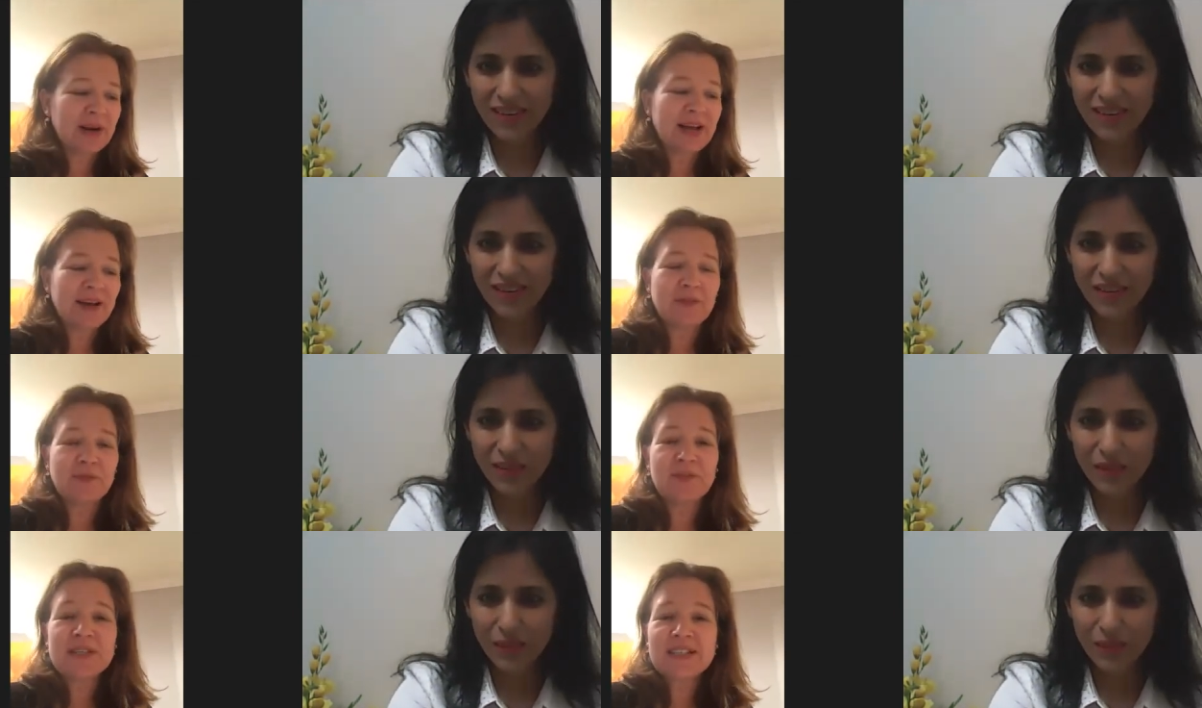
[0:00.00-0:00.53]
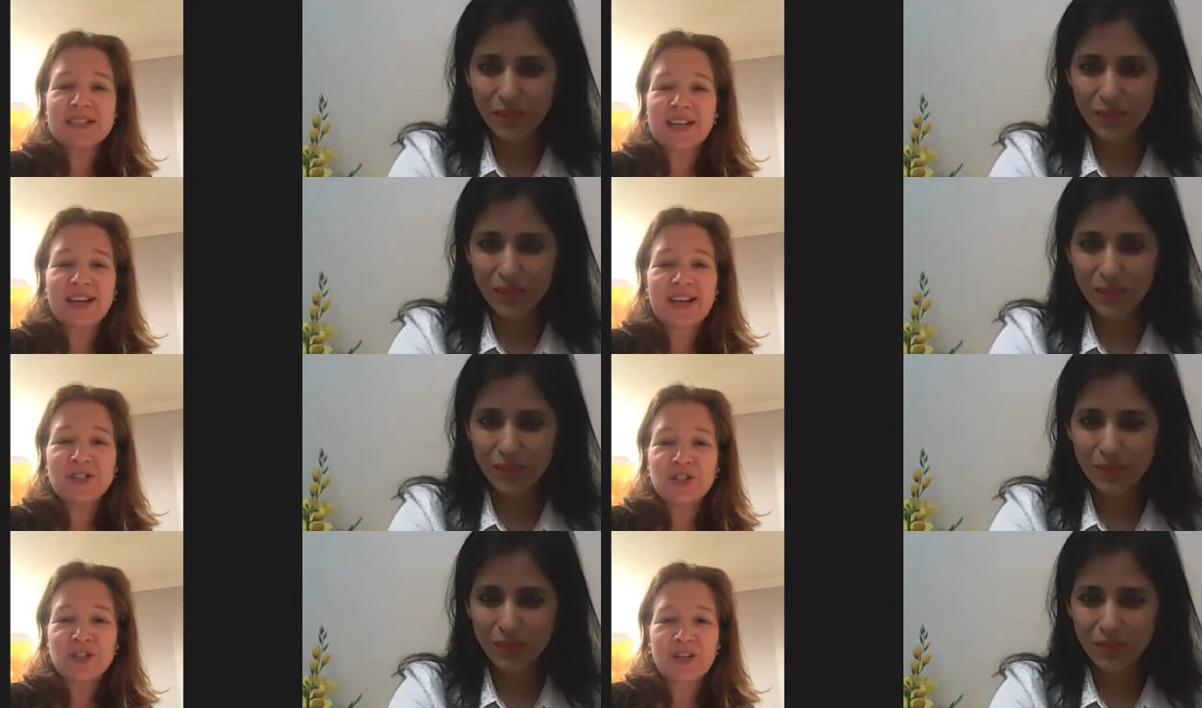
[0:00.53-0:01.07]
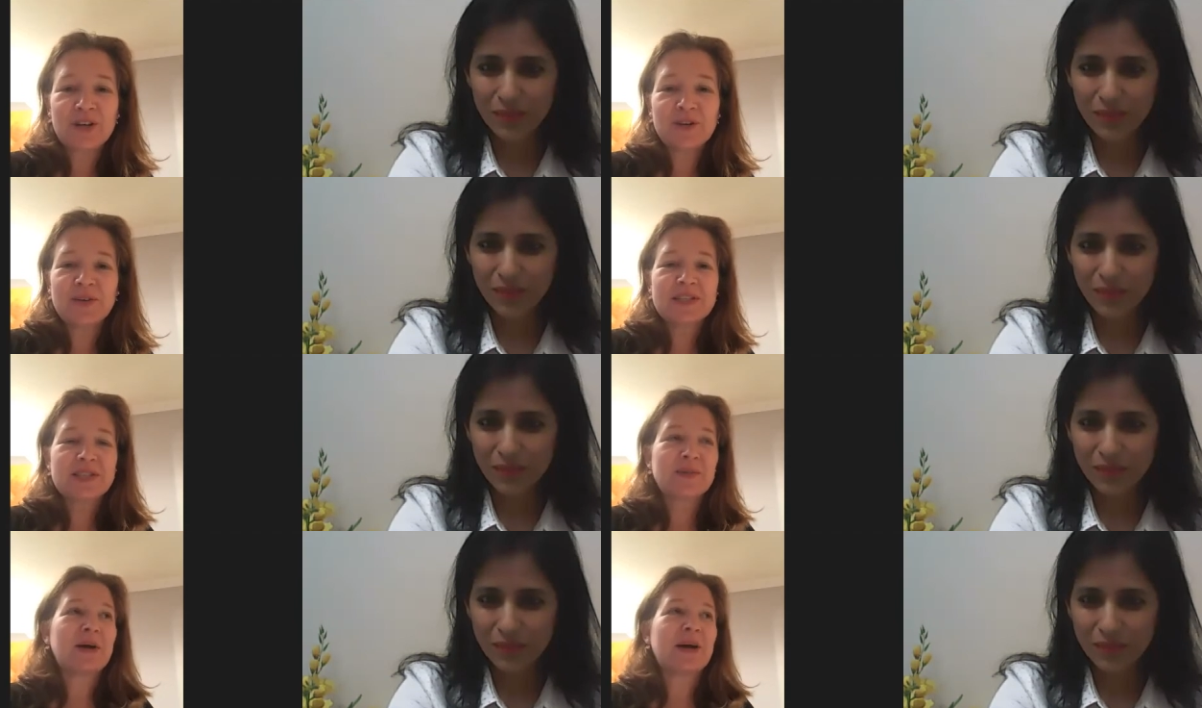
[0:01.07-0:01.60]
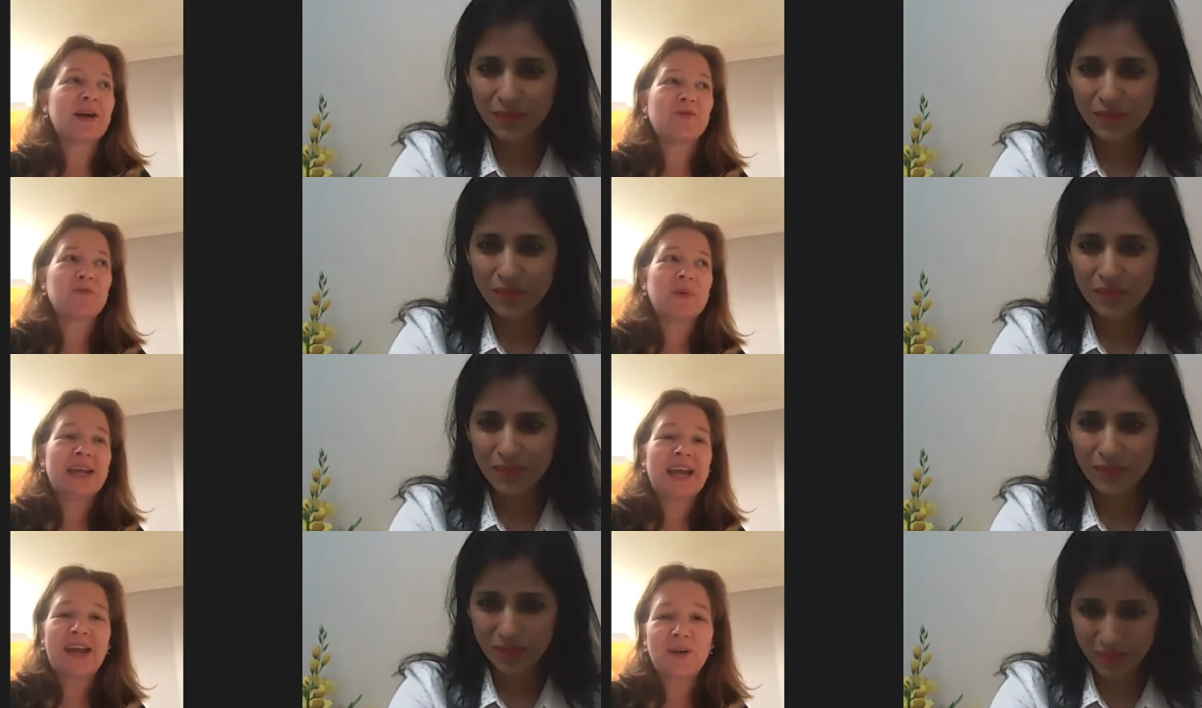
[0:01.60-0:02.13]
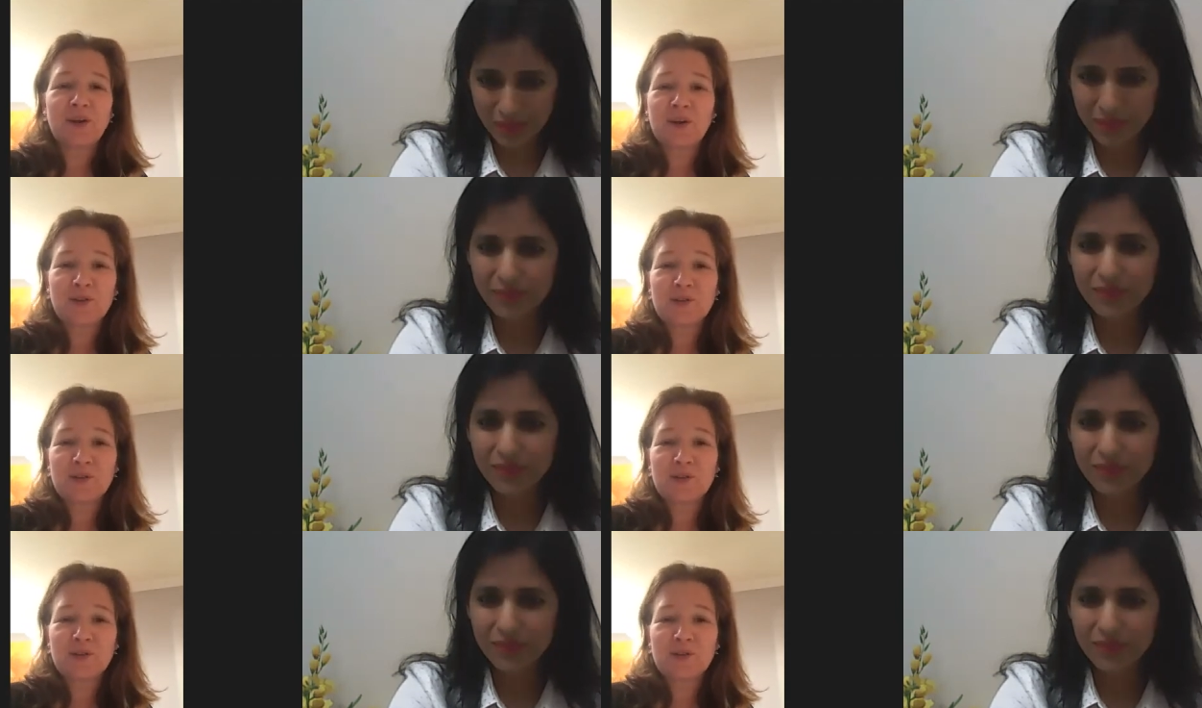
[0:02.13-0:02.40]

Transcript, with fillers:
Speaker 1: a physics, an engineer in some kind of mechanical